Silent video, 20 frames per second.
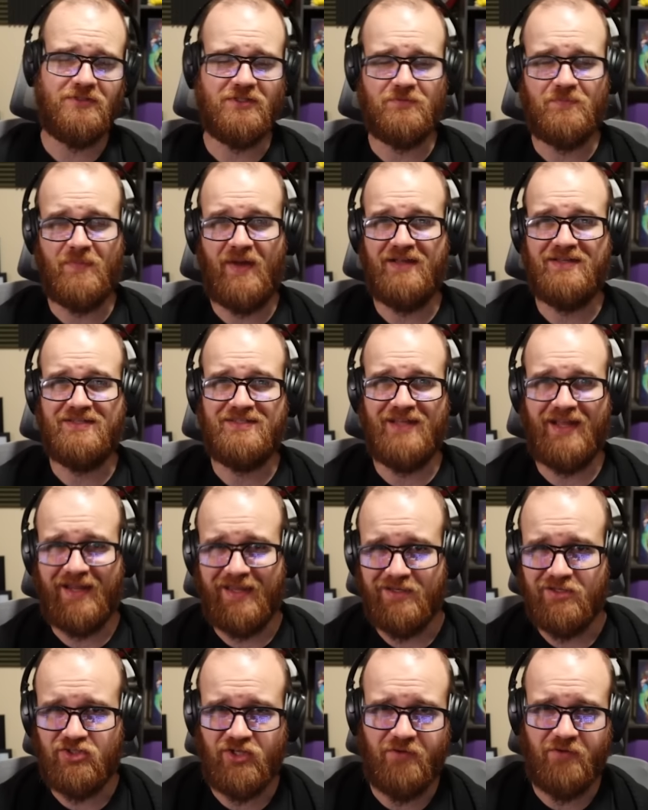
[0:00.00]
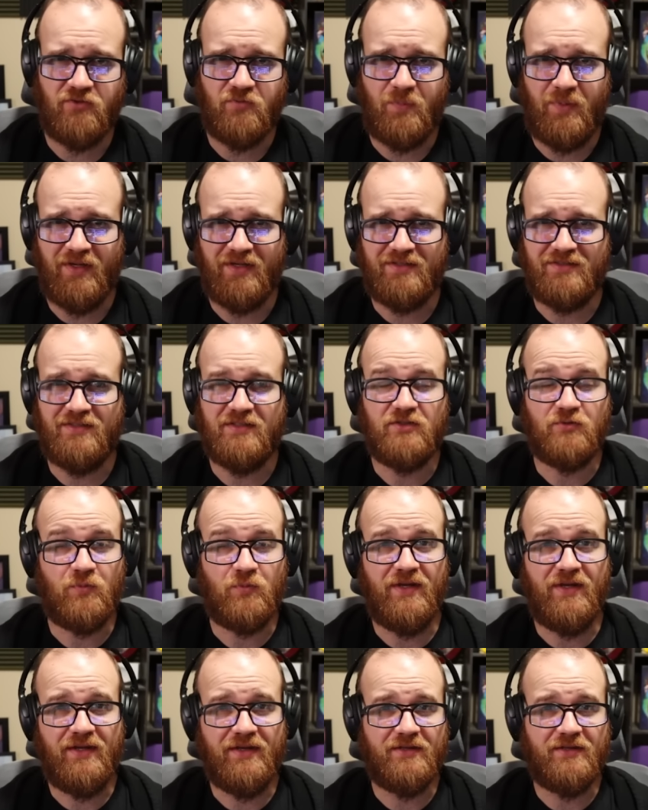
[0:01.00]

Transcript: is my second Jeff's pick this week.